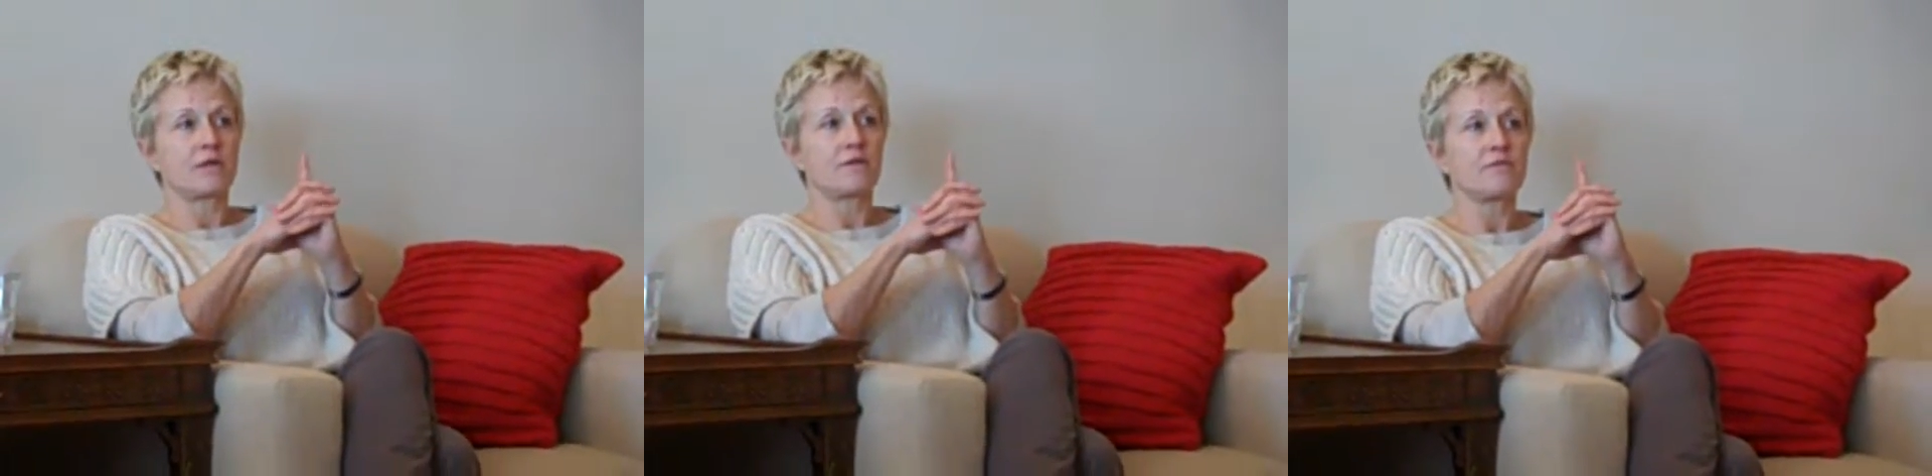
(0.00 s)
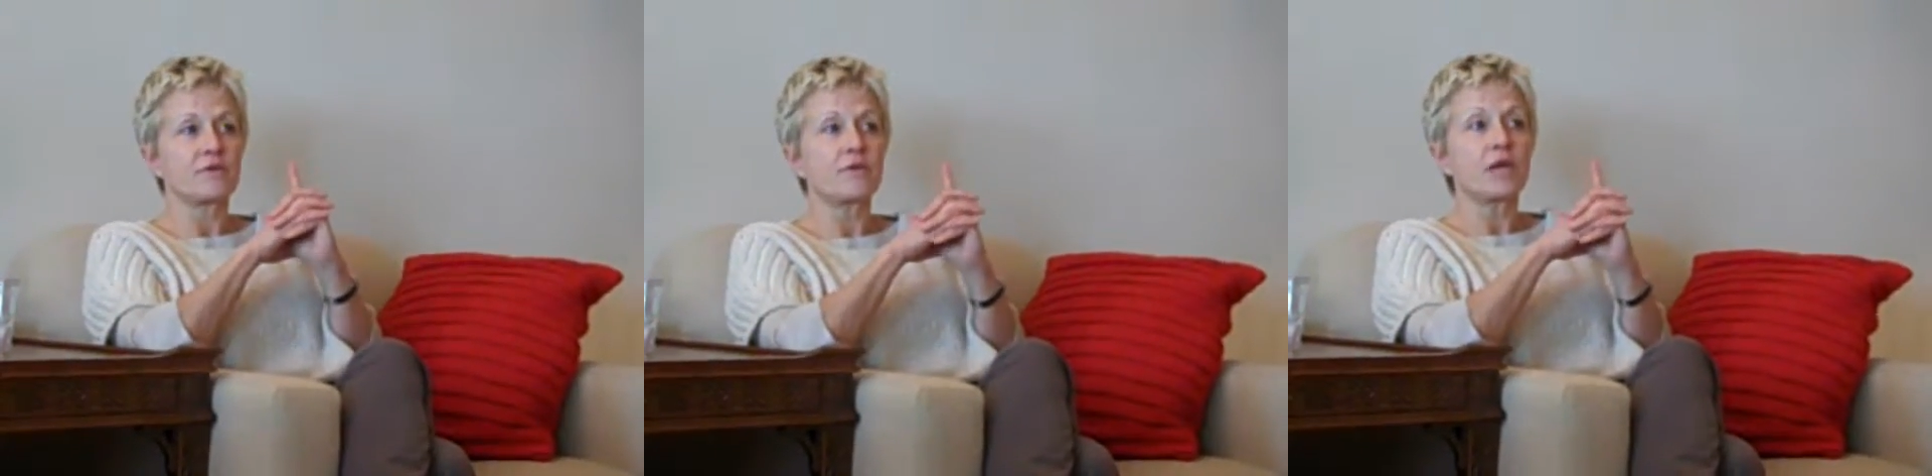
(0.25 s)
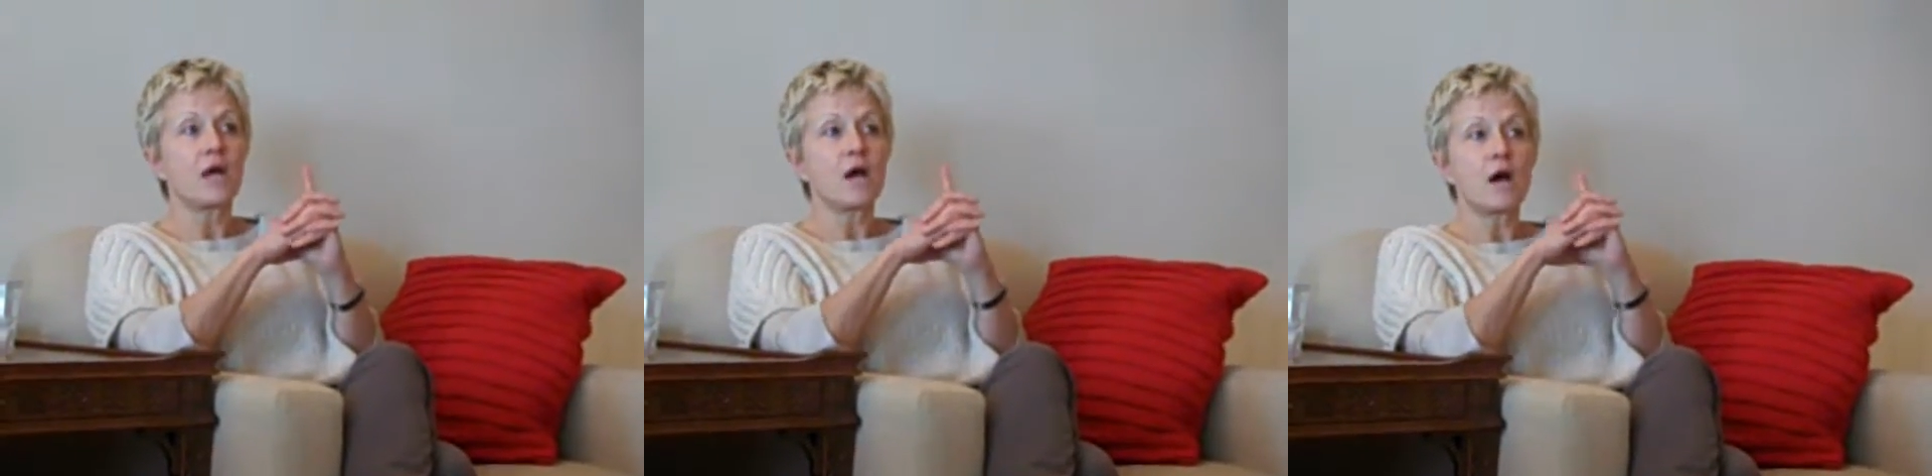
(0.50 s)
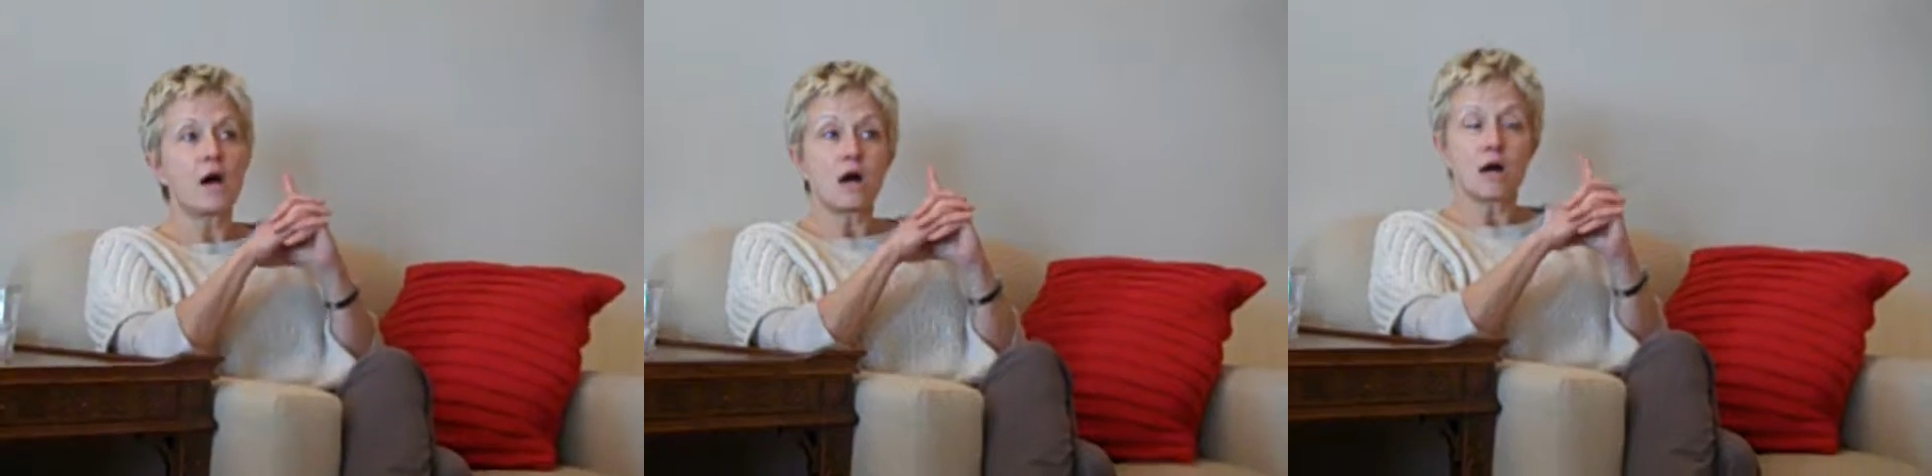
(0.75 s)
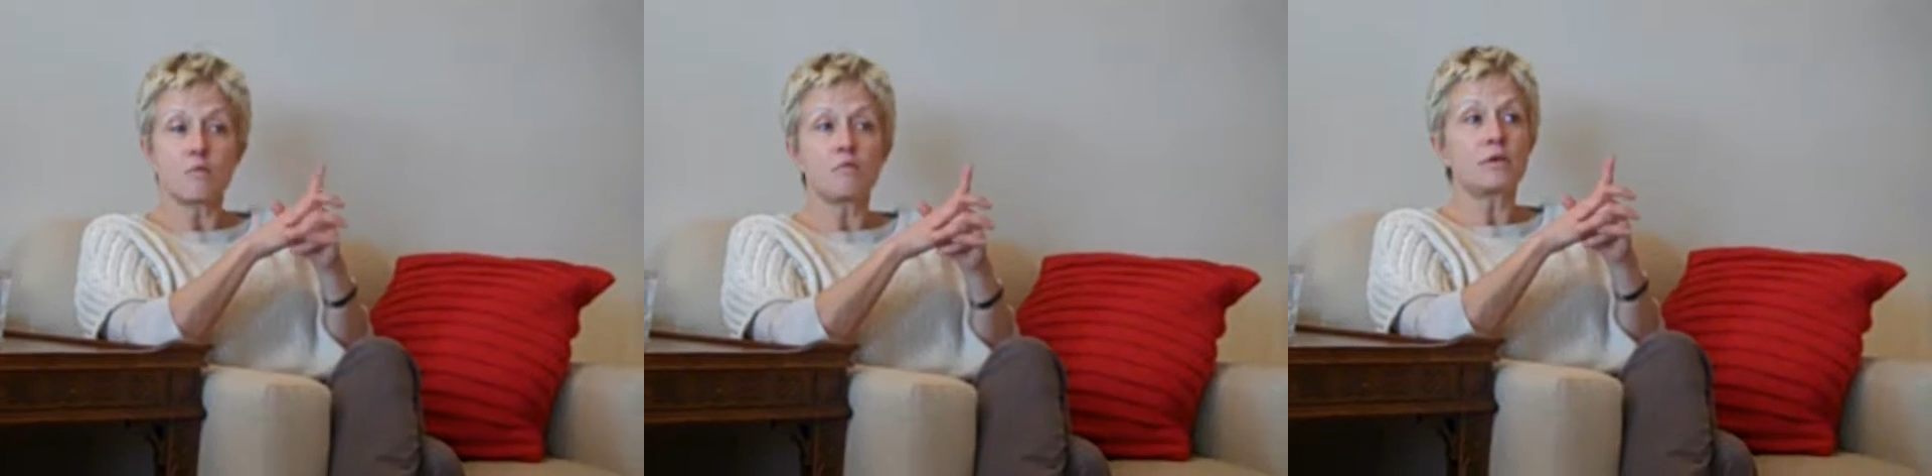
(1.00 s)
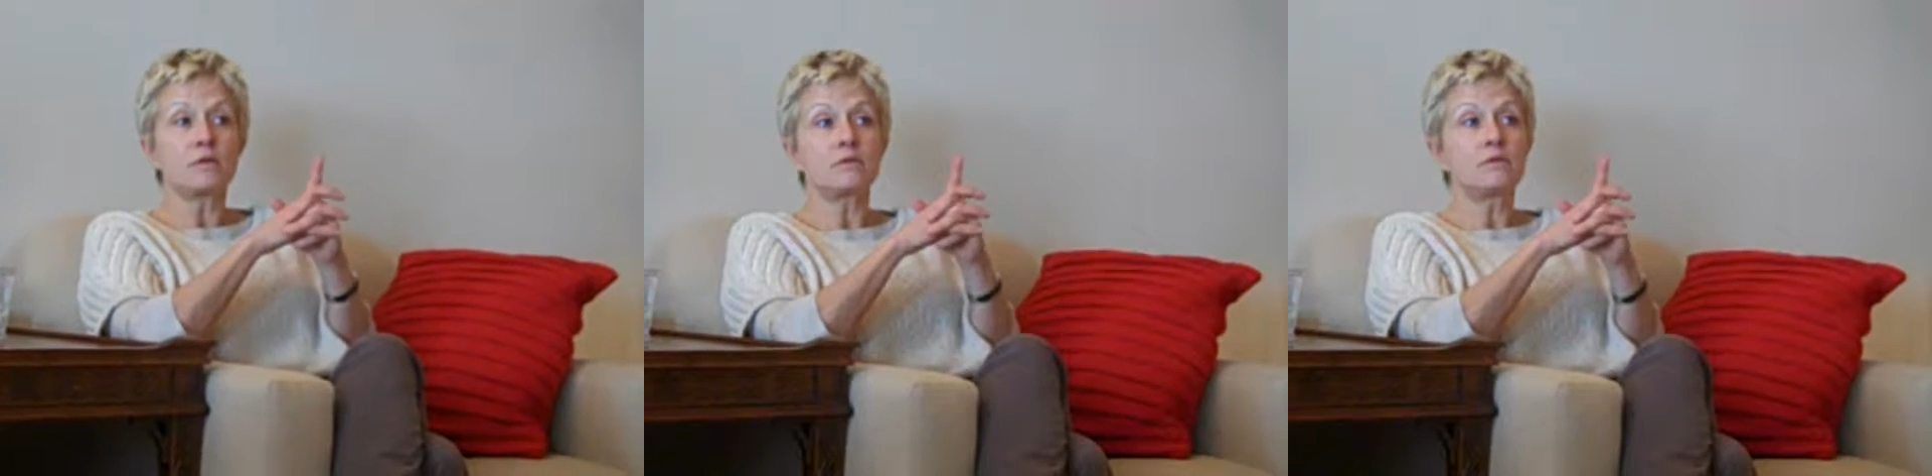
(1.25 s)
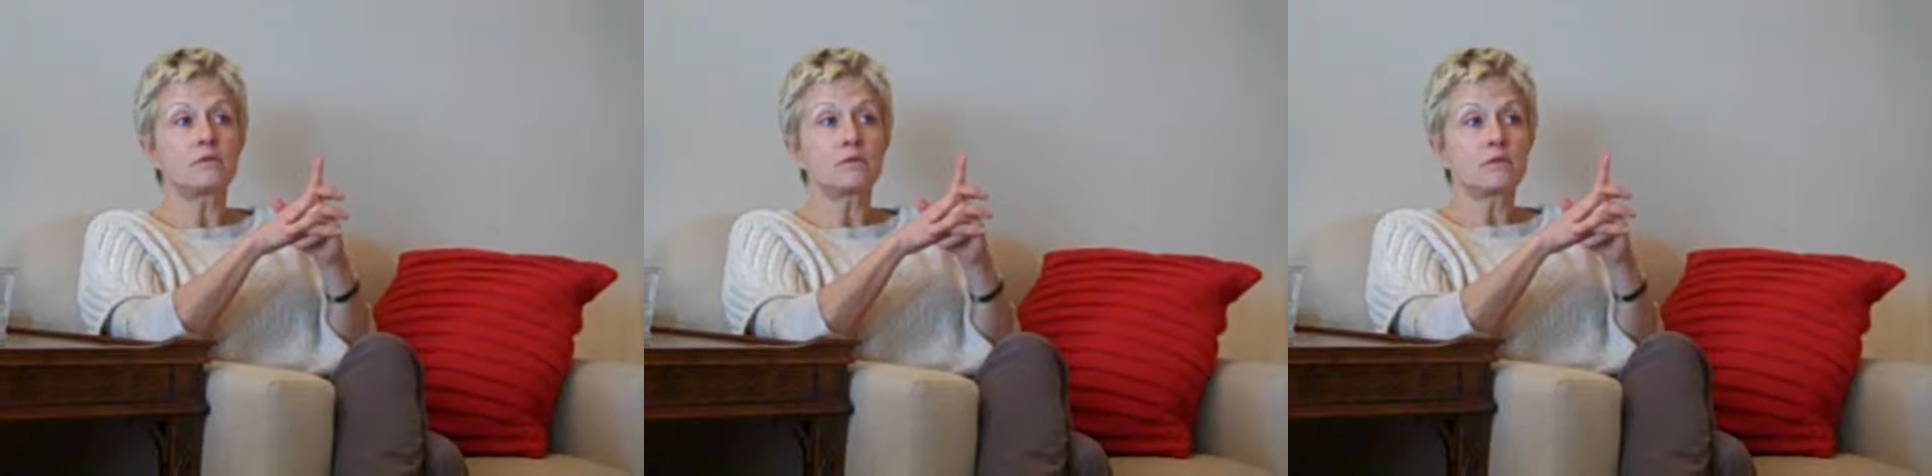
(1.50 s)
in a very humble